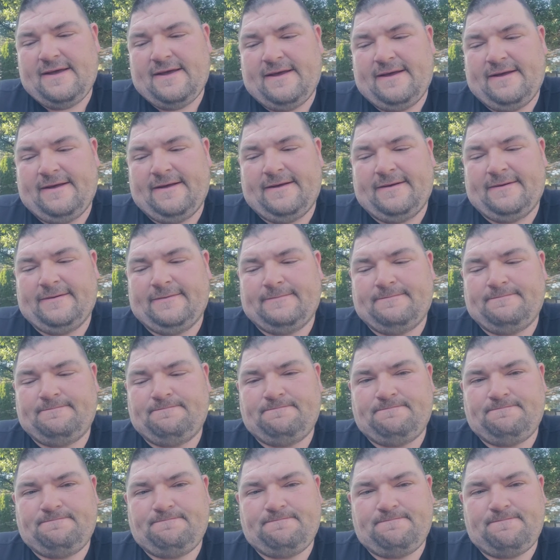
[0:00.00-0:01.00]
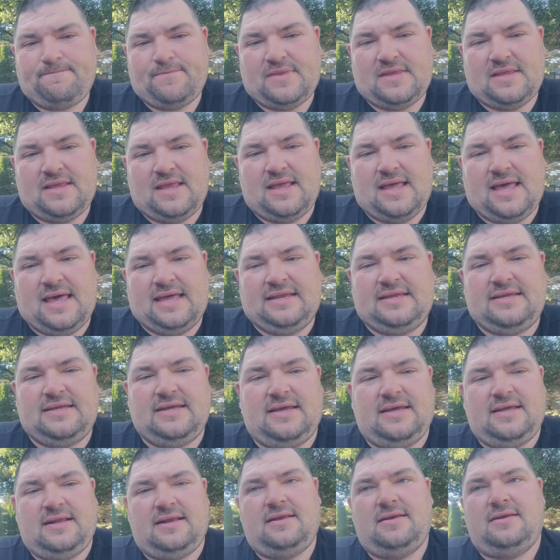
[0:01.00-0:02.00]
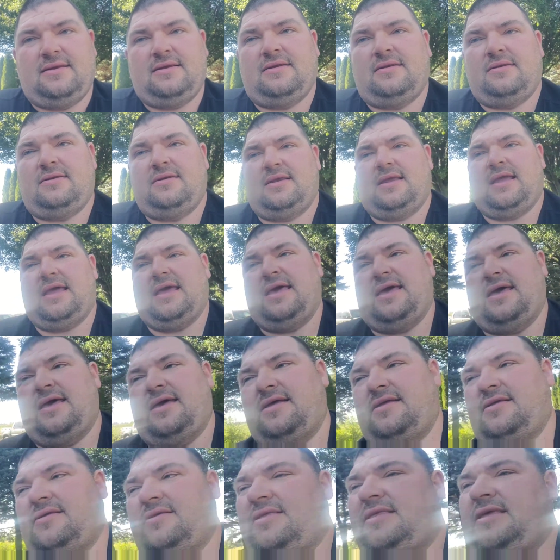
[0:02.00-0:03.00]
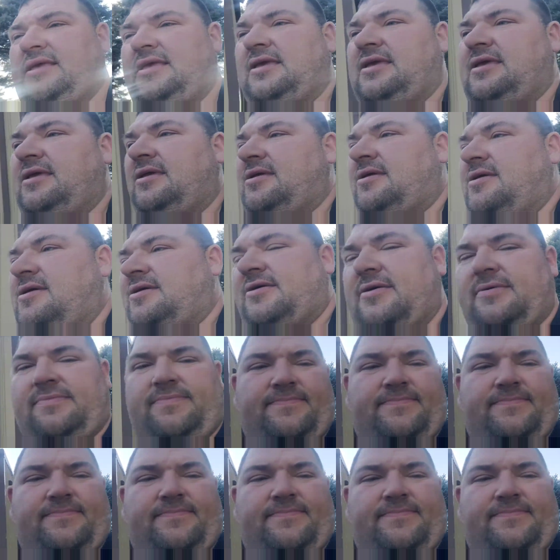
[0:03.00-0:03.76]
I did add the